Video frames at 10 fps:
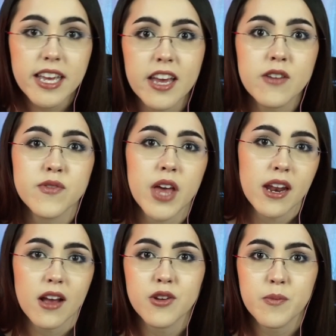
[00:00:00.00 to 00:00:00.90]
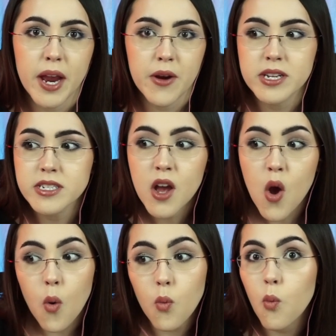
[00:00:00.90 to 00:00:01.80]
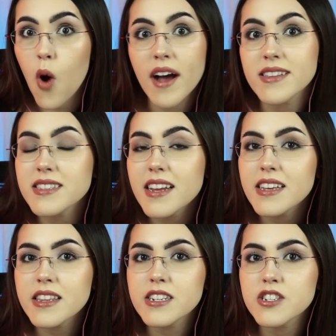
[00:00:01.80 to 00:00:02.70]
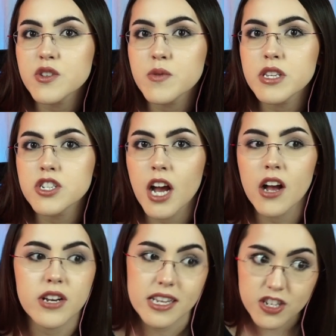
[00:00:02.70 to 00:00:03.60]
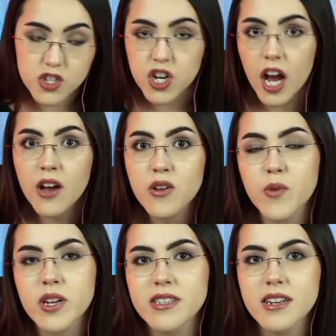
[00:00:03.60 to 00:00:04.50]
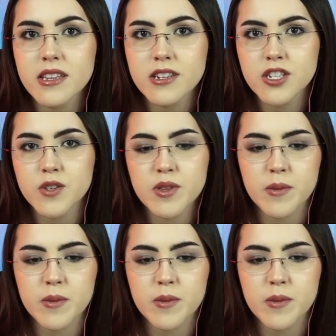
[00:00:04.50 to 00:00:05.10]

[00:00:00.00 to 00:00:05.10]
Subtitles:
if that other parent wants anything to do with the child and the child wants anything to do with the